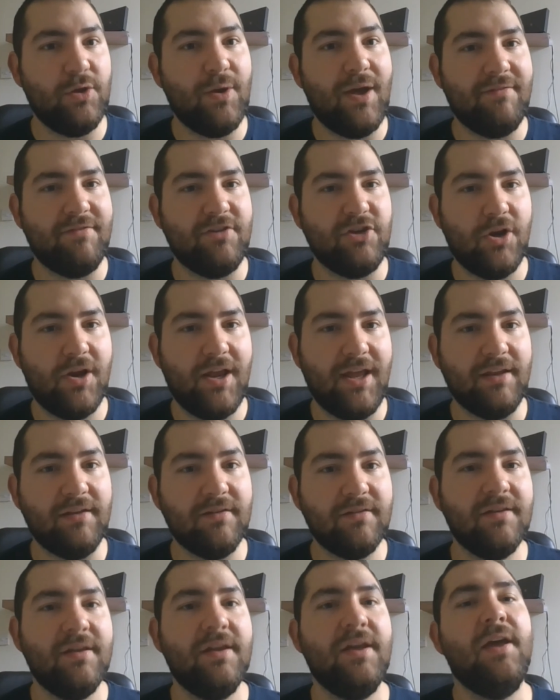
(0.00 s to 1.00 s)
you have in your
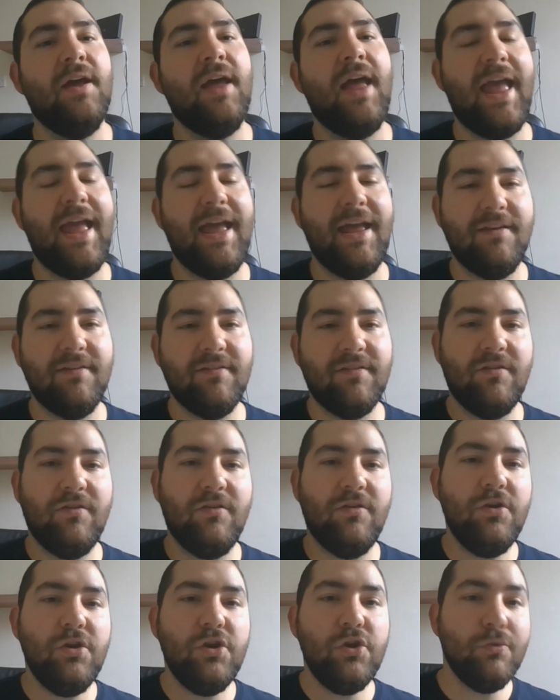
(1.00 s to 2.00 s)
hand, and
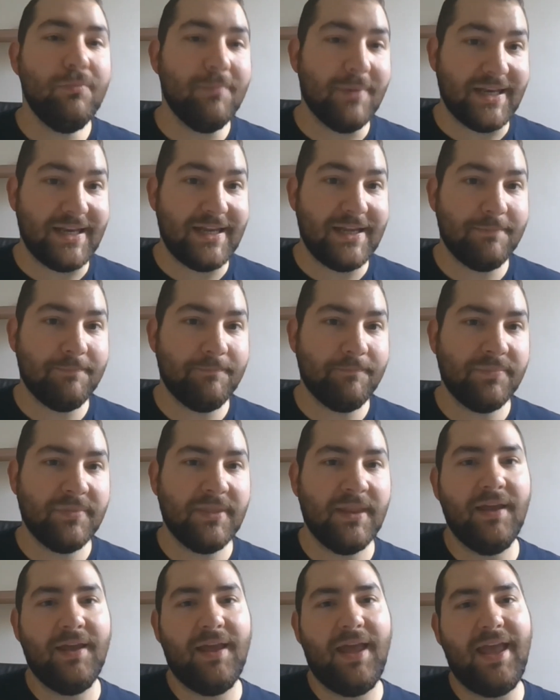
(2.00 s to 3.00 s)
new money,
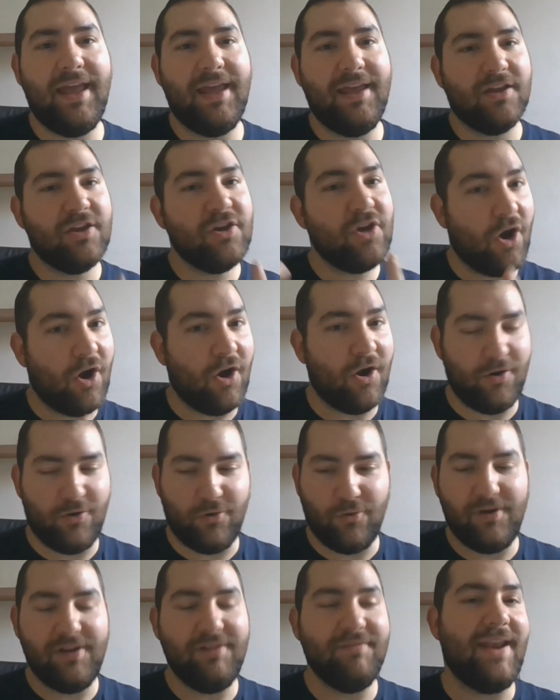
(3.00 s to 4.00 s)
a card
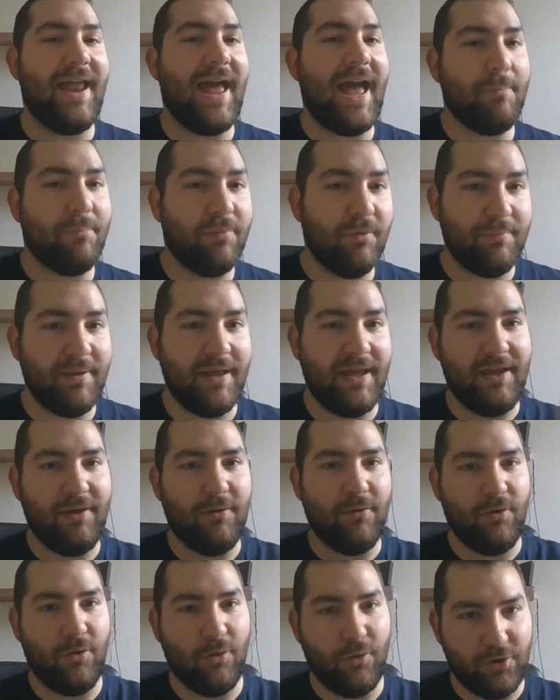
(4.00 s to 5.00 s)
or even Apple Pay
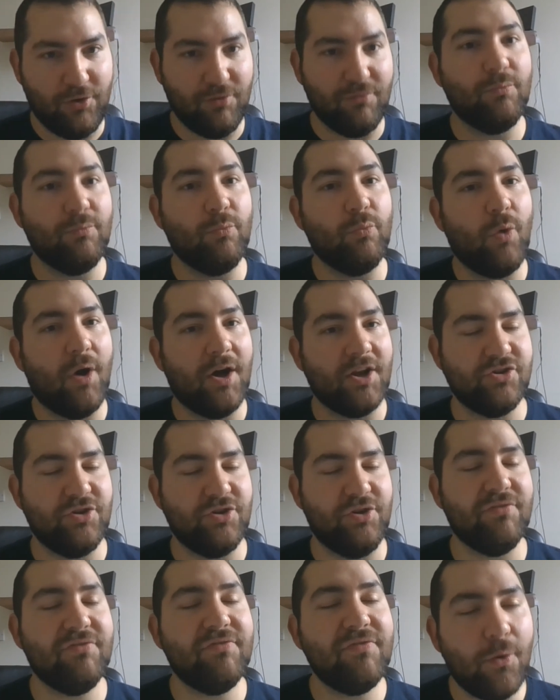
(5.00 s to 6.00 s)
or your watch or
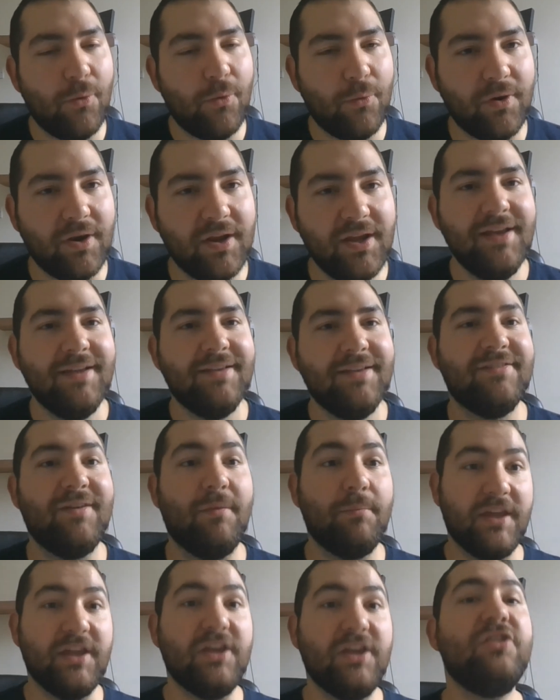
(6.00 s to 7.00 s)
your phone,
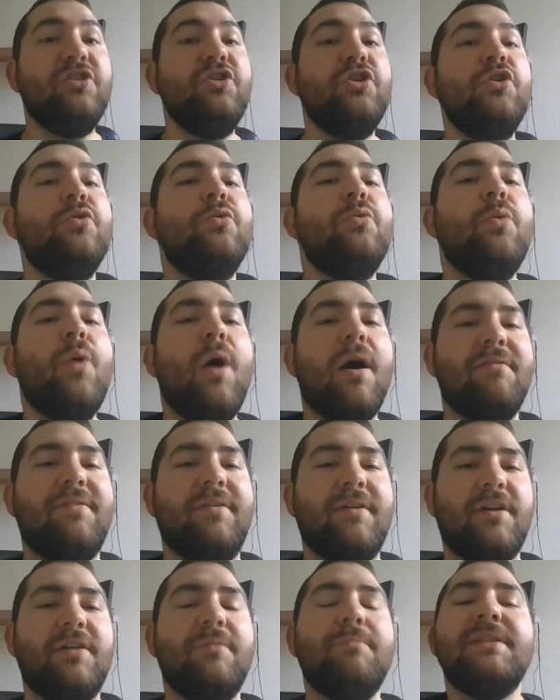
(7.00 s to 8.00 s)
something new of
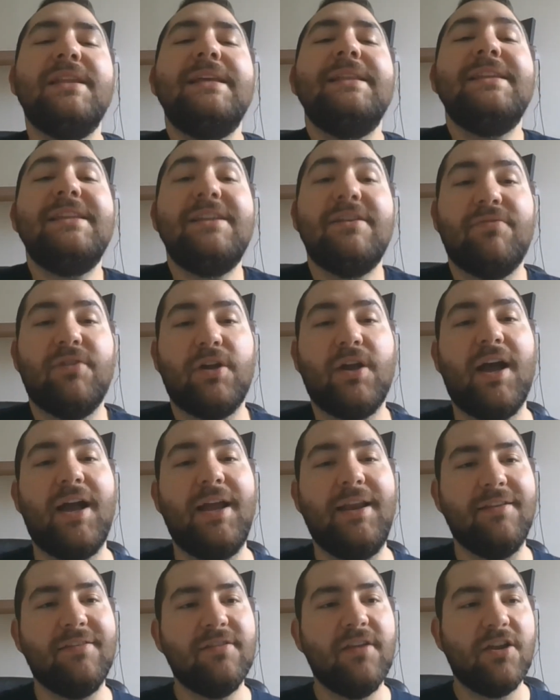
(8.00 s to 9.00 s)
a completely different
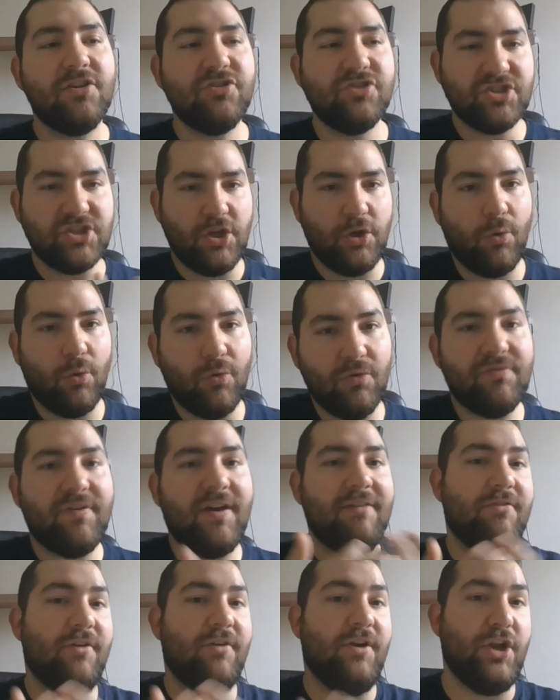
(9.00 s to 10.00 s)
kind. It's not just an old
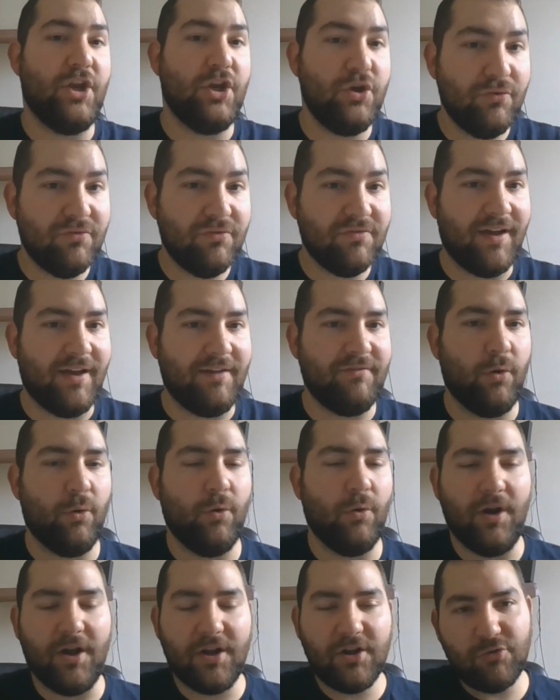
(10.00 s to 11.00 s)
fiver and a new fiver
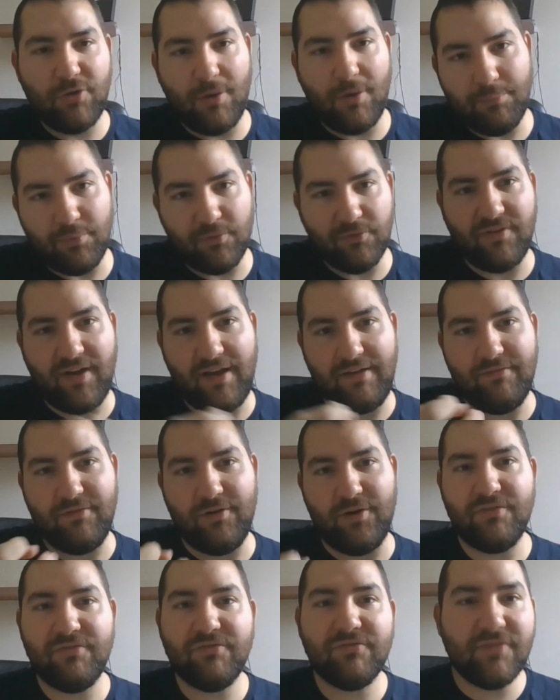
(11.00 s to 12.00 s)
or a crumpled fiver
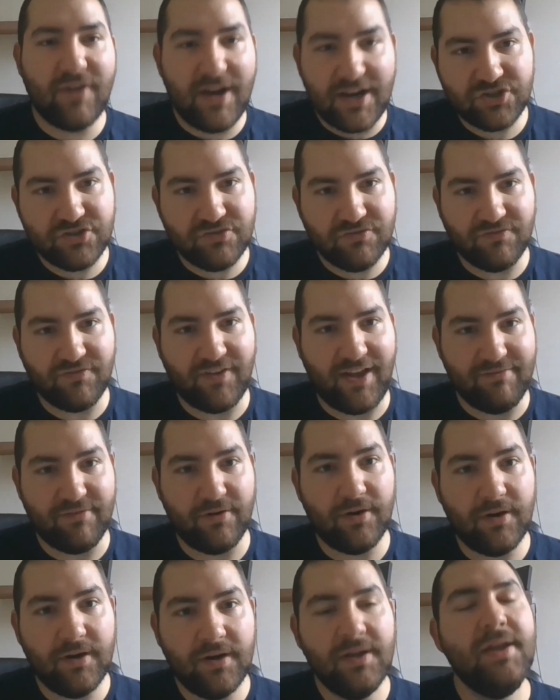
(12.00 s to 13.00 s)
and a fresh
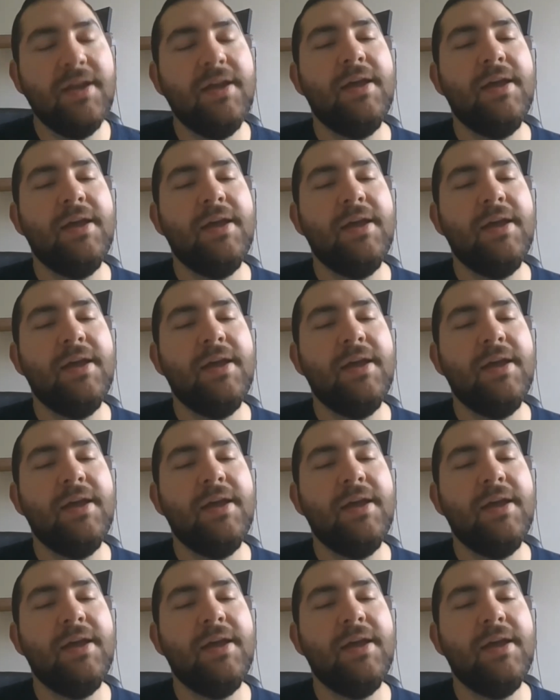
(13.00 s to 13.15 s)
fiver,